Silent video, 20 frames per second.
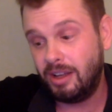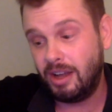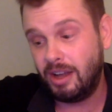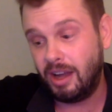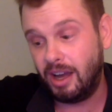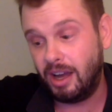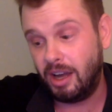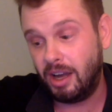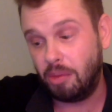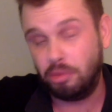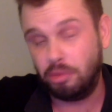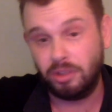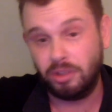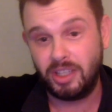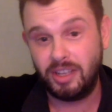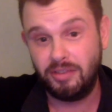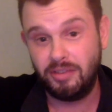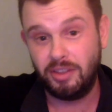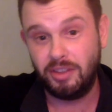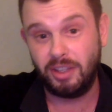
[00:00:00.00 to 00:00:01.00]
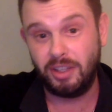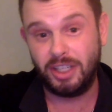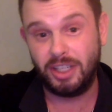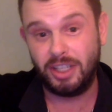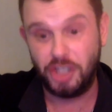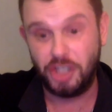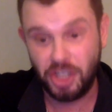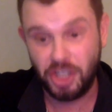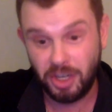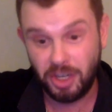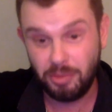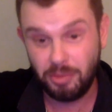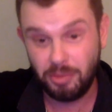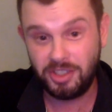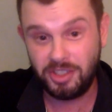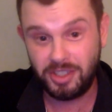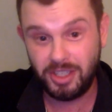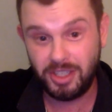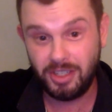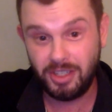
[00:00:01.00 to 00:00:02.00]
believe the
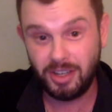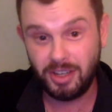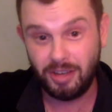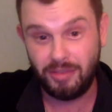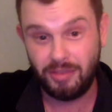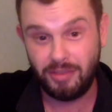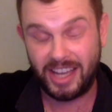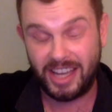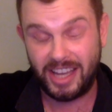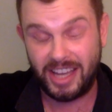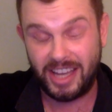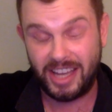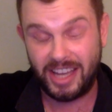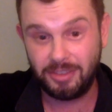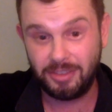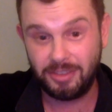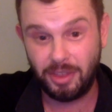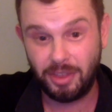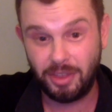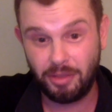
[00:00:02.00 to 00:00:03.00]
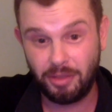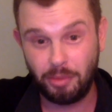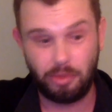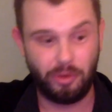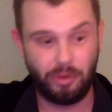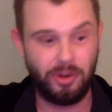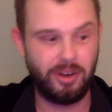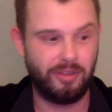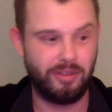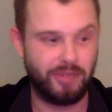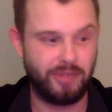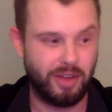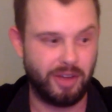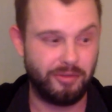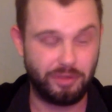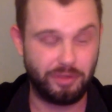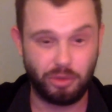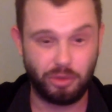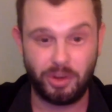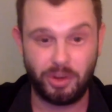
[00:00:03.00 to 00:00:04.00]
legitimacy of that Keith Smith report of
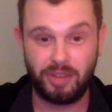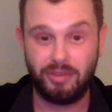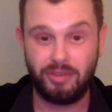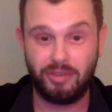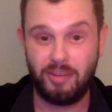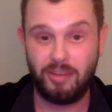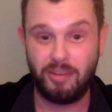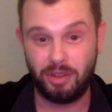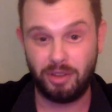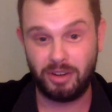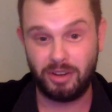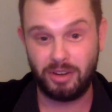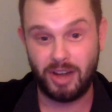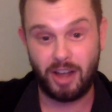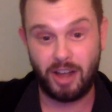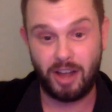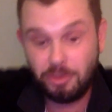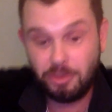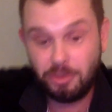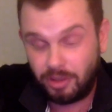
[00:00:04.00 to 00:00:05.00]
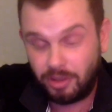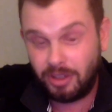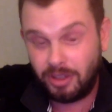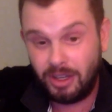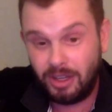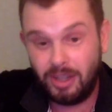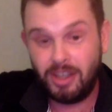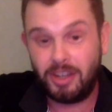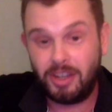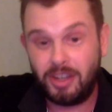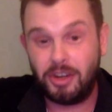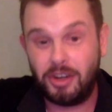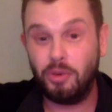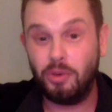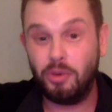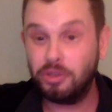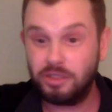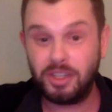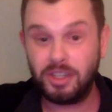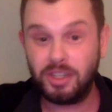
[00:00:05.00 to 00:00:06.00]
$25 million, but, you know, we'll
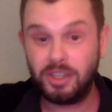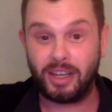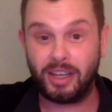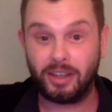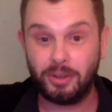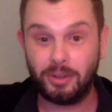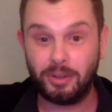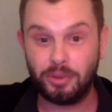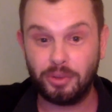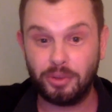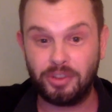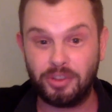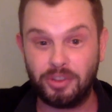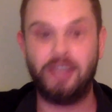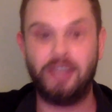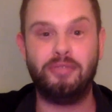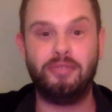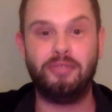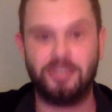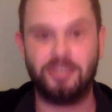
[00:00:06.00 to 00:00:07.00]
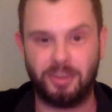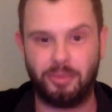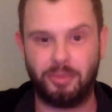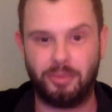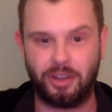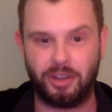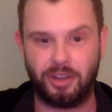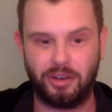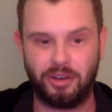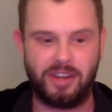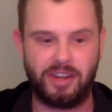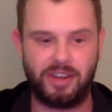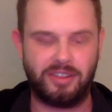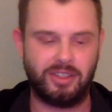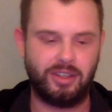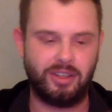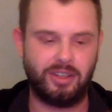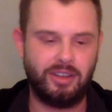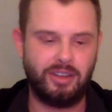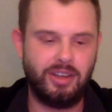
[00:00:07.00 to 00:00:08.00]
see. We'll see if it's something
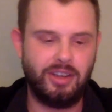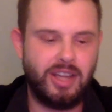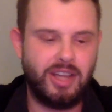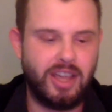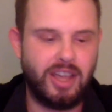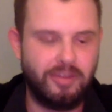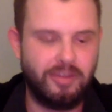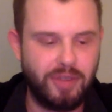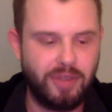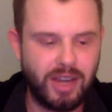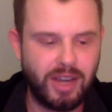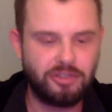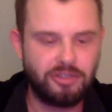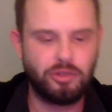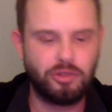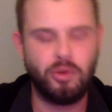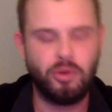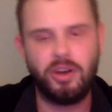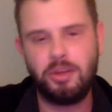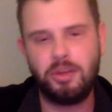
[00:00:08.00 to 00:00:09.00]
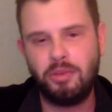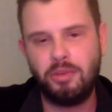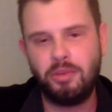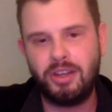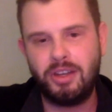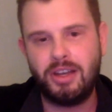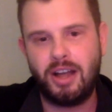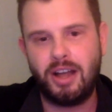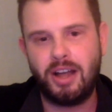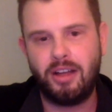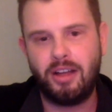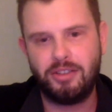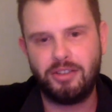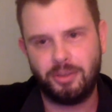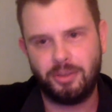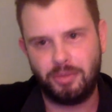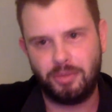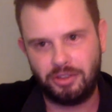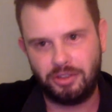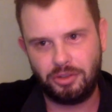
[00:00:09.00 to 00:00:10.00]
crazy. If he gets $20 million,
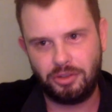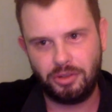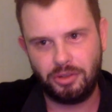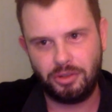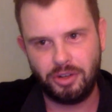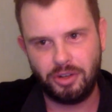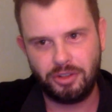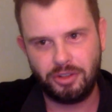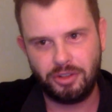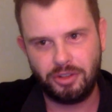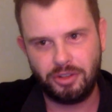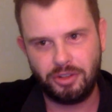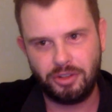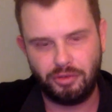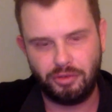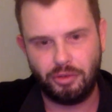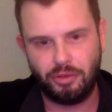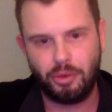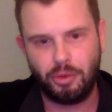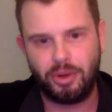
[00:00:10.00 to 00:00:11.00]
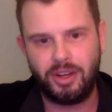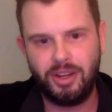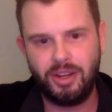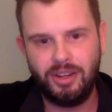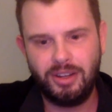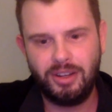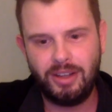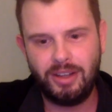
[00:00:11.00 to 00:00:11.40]
I mean, 2 years for 40,